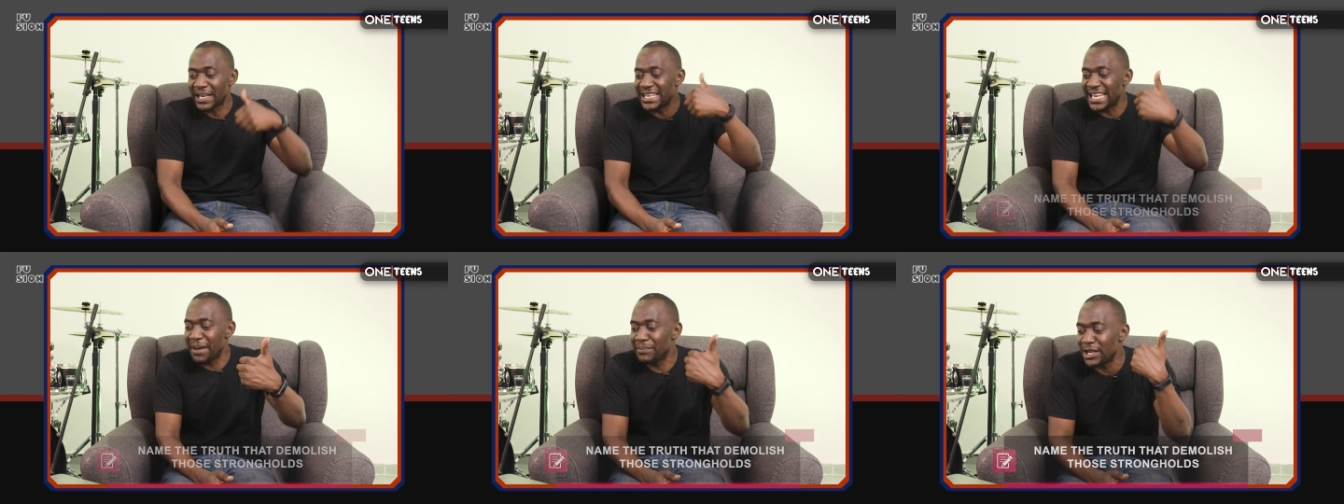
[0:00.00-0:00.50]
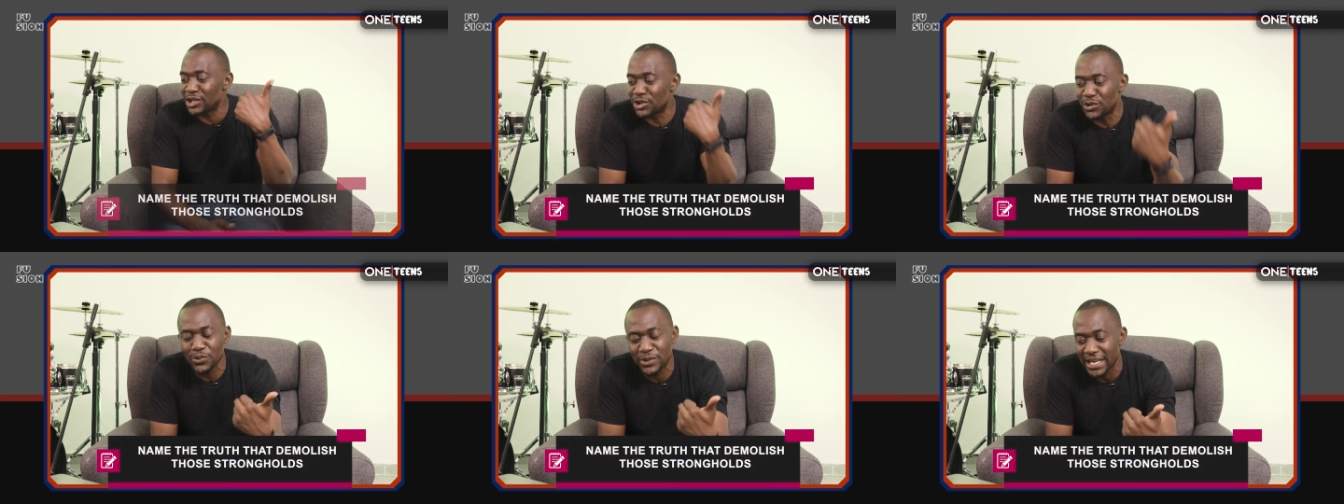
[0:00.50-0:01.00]
name the
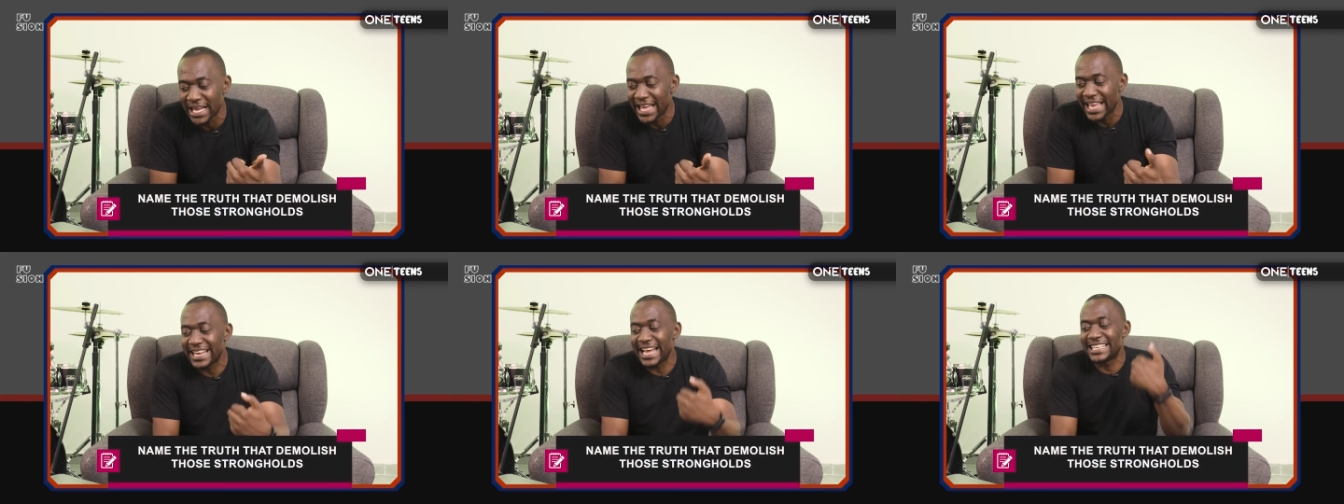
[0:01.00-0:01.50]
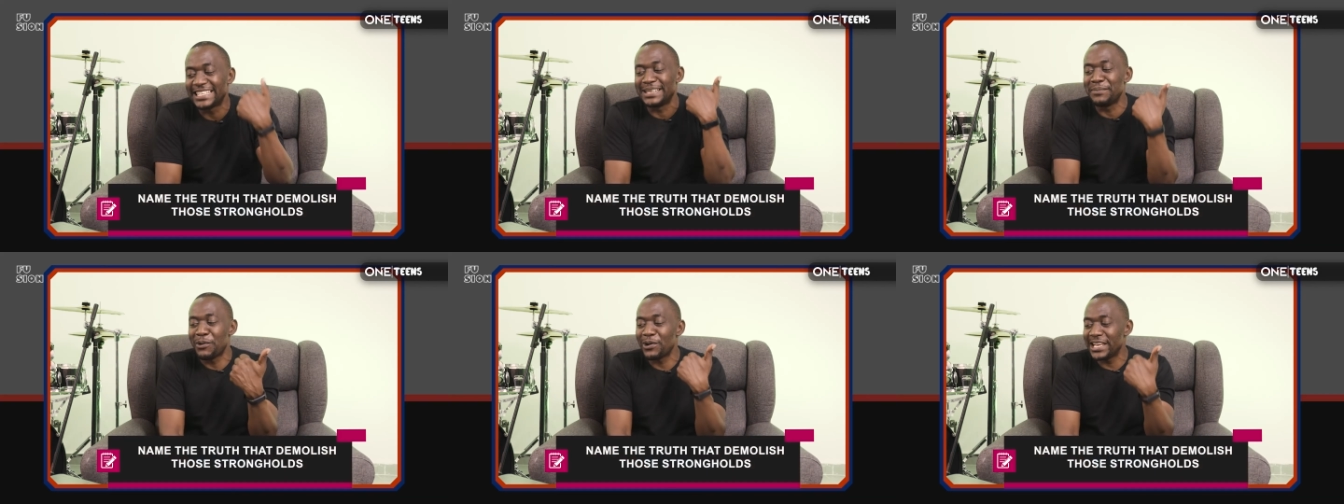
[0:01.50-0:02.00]
truth that
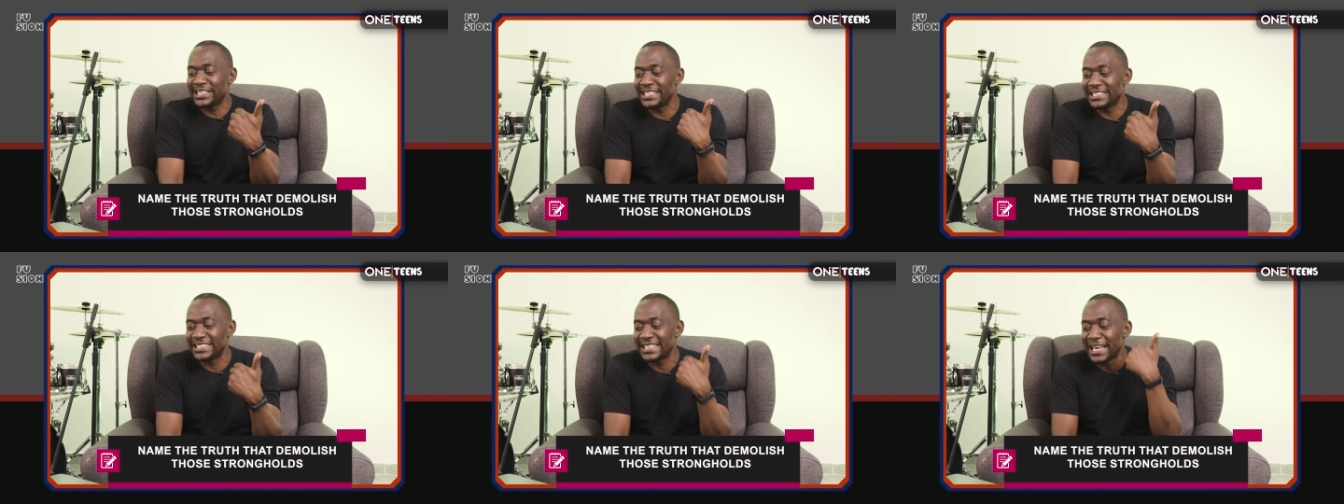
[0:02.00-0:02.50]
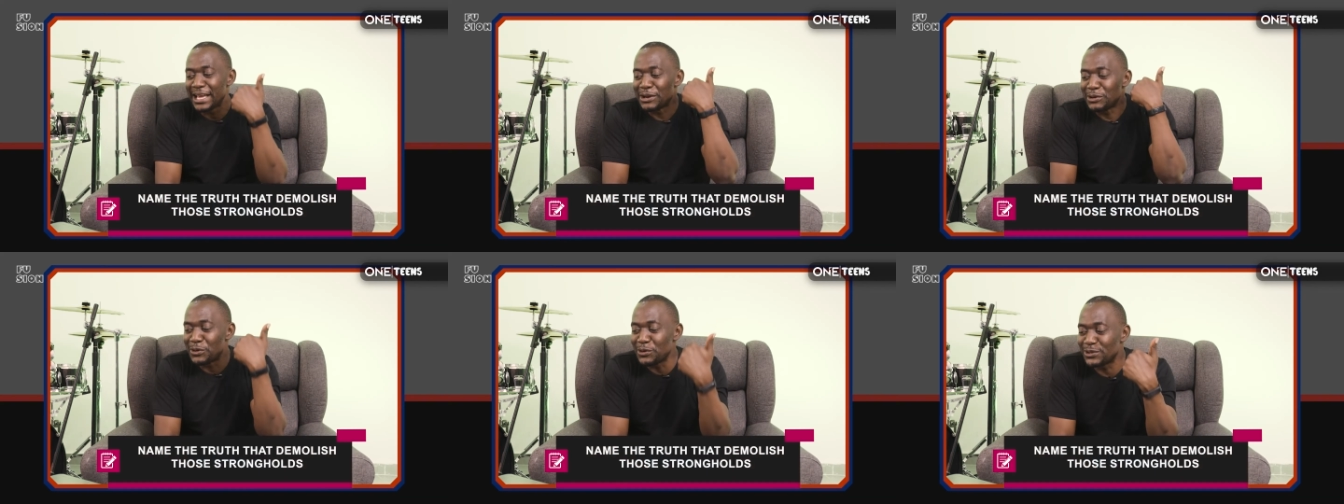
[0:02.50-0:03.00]
demolishes
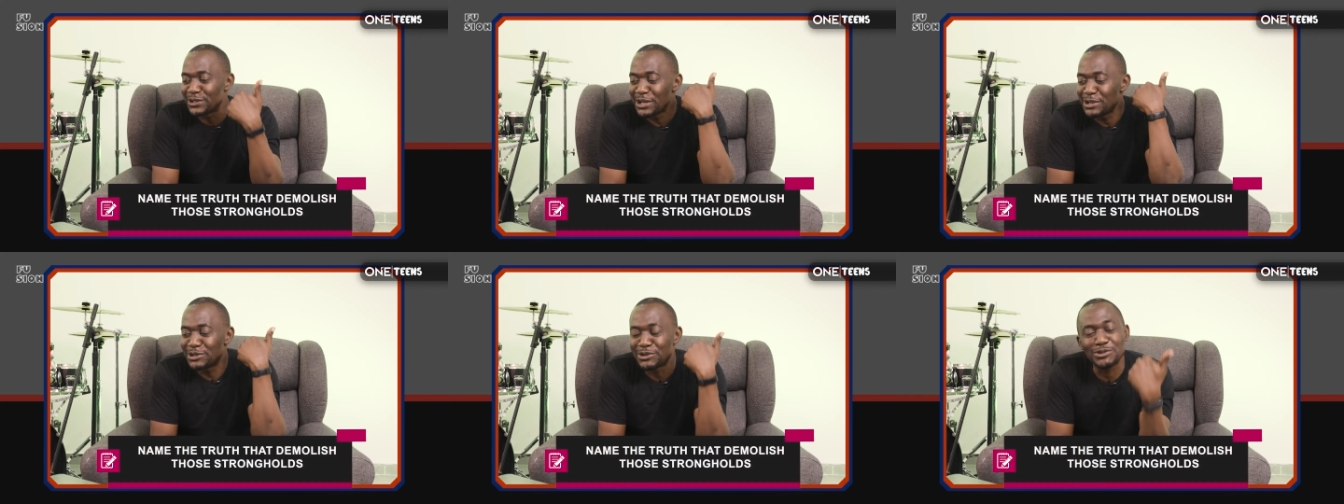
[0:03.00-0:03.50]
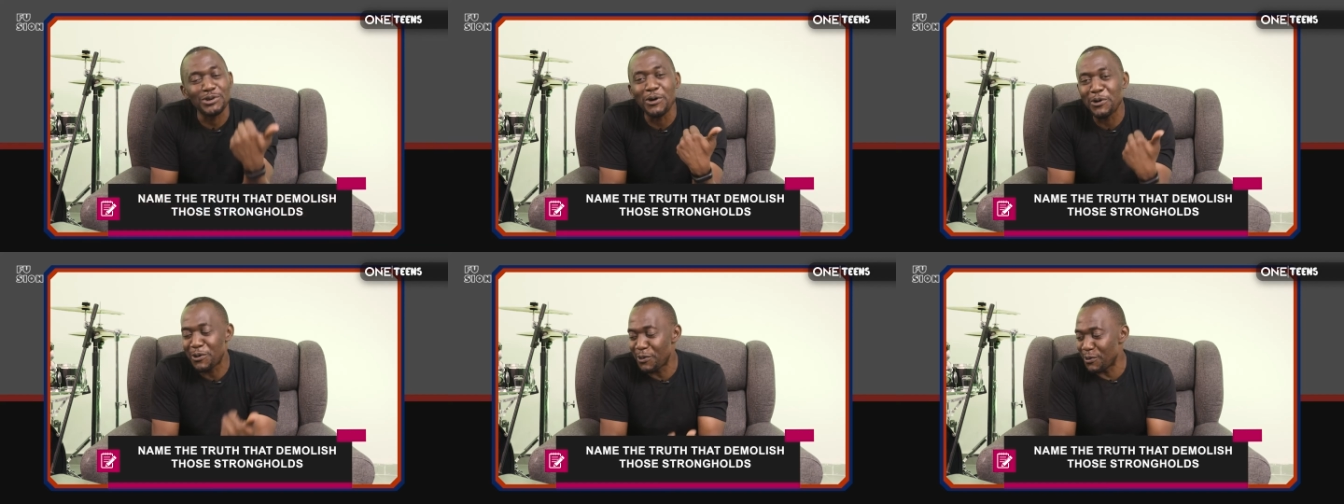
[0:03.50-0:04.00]
those
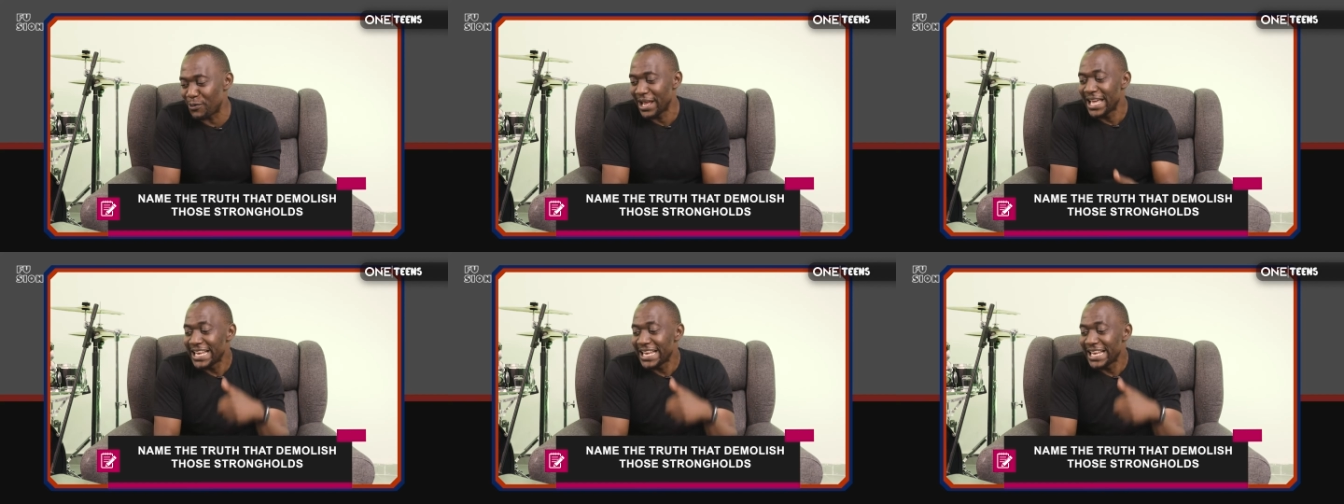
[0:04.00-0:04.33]
stronghold.